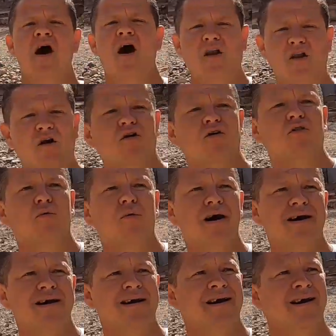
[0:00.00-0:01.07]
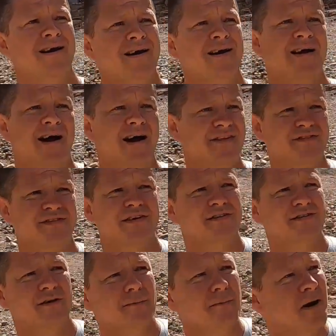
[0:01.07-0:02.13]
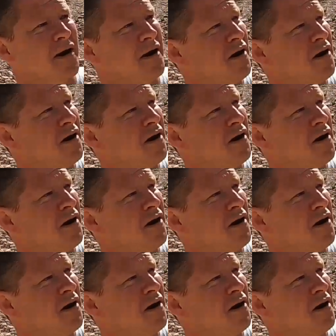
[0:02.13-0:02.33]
along the way and see some